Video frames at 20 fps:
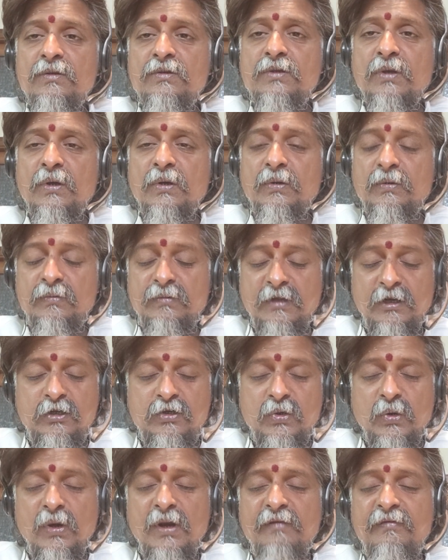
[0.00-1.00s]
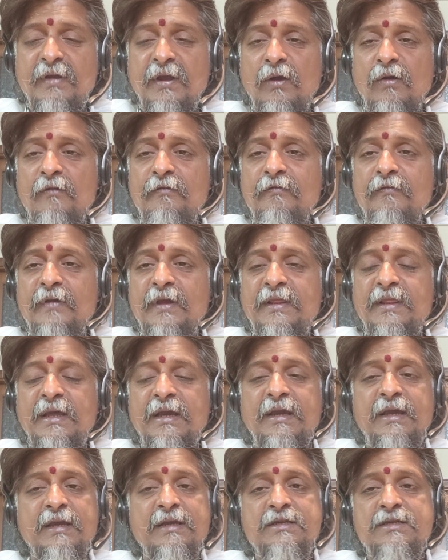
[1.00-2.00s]
So the true living of
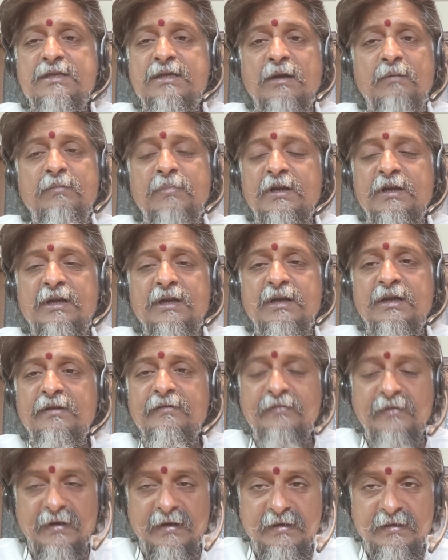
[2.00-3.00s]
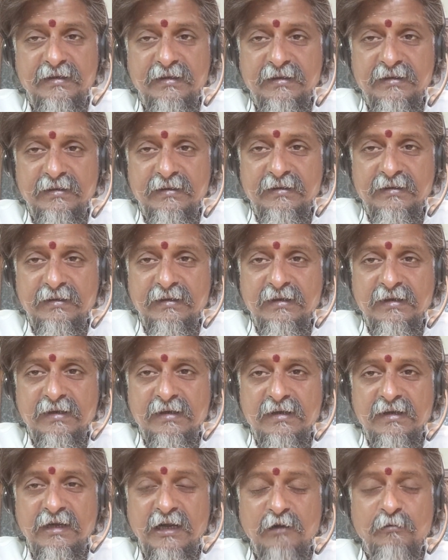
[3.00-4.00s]
Vedic is completely different.
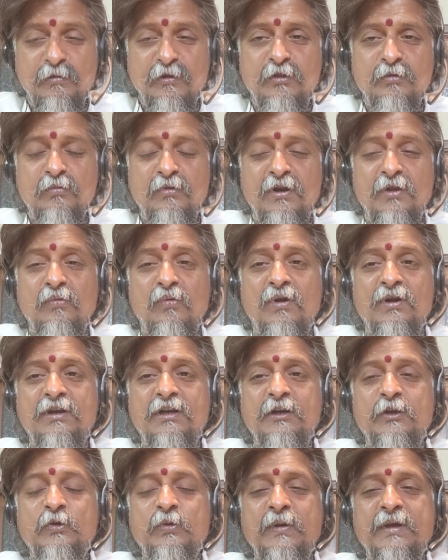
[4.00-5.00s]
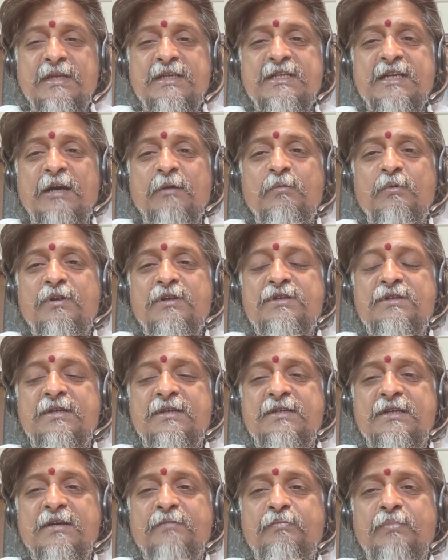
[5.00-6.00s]
Ganapati Muni wanted to establish
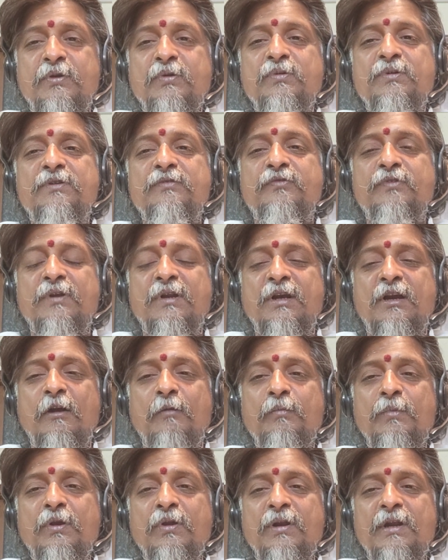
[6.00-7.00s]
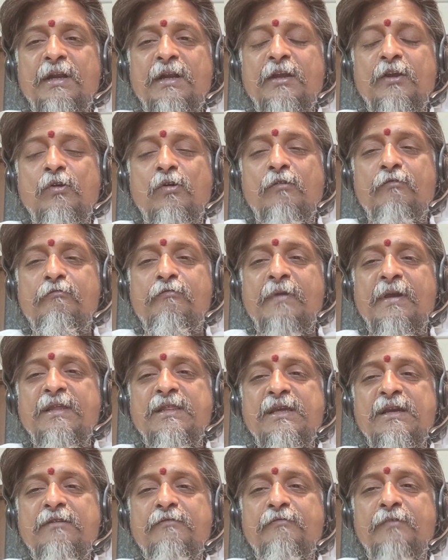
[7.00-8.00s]
such a beautiful community of
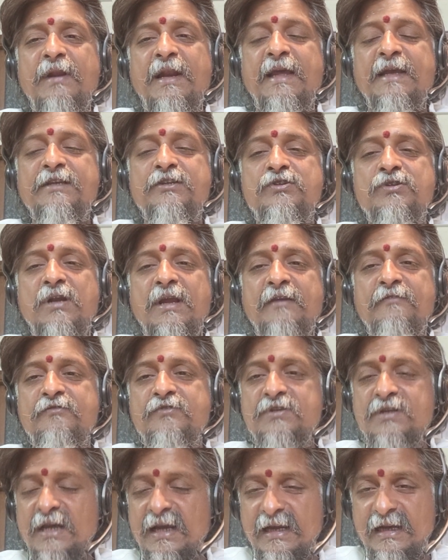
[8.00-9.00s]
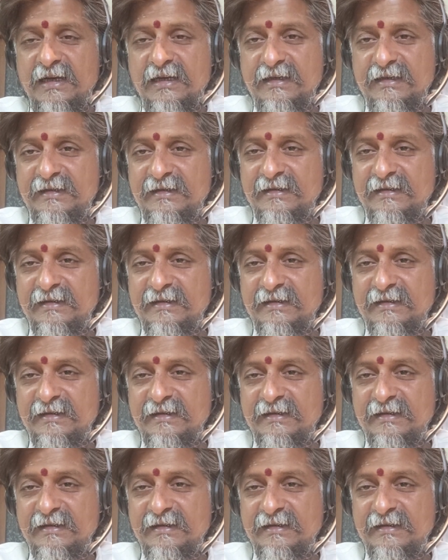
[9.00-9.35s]
Vedic village lifestyle.